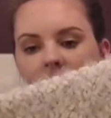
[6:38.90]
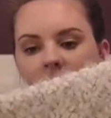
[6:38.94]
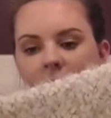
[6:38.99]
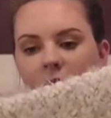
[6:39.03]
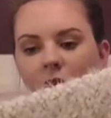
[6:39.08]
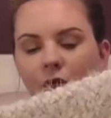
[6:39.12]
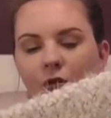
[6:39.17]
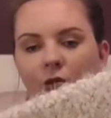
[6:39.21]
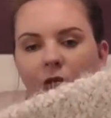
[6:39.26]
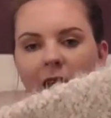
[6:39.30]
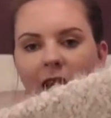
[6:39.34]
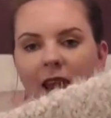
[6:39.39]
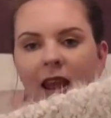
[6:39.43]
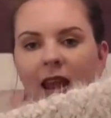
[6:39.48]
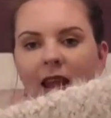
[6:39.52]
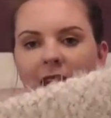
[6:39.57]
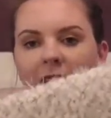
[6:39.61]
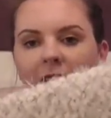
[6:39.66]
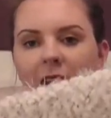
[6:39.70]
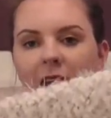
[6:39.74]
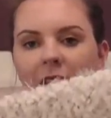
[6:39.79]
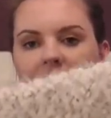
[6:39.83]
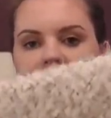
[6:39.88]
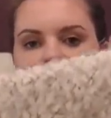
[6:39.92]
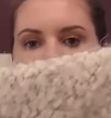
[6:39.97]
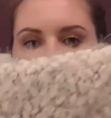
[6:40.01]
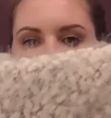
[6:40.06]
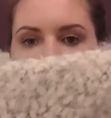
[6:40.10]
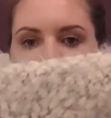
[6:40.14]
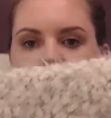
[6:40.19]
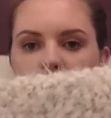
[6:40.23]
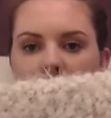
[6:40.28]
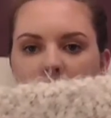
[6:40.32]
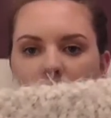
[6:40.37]
grey, kind of
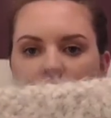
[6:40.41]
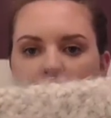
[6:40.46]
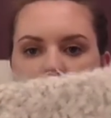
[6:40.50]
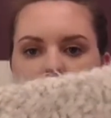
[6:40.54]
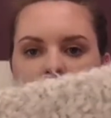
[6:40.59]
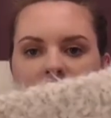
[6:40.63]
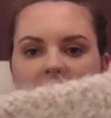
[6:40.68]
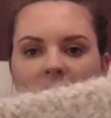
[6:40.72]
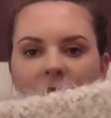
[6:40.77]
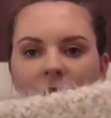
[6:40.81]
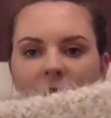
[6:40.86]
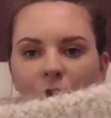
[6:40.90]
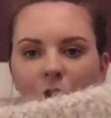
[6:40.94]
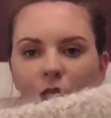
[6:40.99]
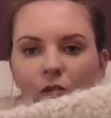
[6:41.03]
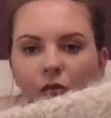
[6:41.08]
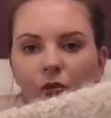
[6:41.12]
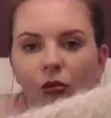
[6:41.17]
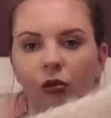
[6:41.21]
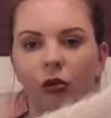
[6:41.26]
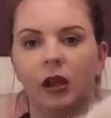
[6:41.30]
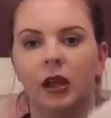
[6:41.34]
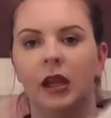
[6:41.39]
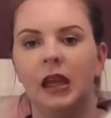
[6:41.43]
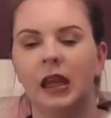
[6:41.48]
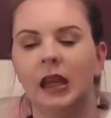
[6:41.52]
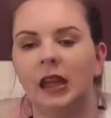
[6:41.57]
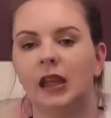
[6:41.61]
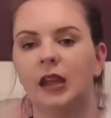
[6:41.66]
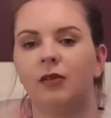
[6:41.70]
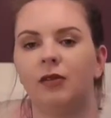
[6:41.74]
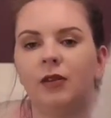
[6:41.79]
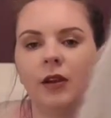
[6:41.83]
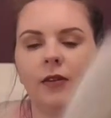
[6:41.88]
like a grey white, and it's
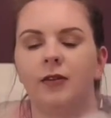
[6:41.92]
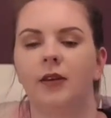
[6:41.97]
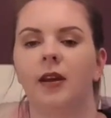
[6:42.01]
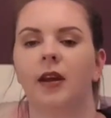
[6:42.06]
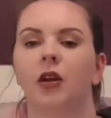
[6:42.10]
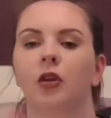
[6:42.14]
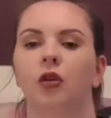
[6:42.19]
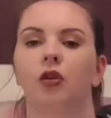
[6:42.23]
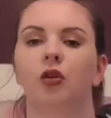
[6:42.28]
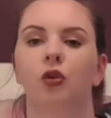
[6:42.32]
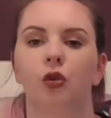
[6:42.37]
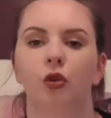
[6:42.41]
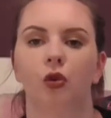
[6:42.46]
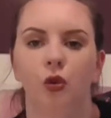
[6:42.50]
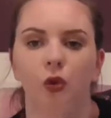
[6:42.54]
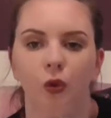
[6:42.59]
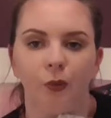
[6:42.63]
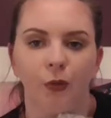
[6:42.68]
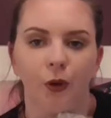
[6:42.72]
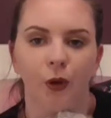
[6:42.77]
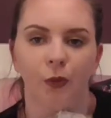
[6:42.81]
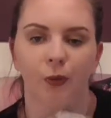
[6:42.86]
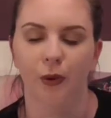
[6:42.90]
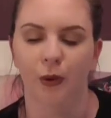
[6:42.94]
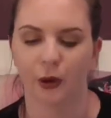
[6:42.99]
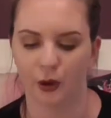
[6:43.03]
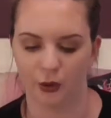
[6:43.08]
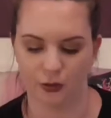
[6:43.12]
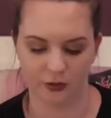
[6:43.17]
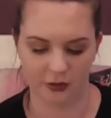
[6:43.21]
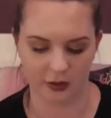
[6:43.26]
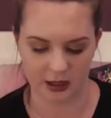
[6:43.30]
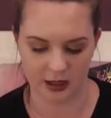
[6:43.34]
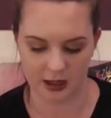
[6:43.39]
really fluffy and super duper
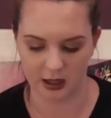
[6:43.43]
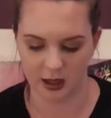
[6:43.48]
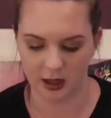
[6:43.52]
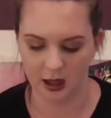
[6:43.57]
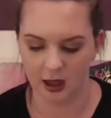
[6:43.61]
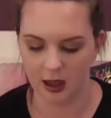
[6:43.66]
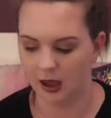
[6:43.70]
cozy.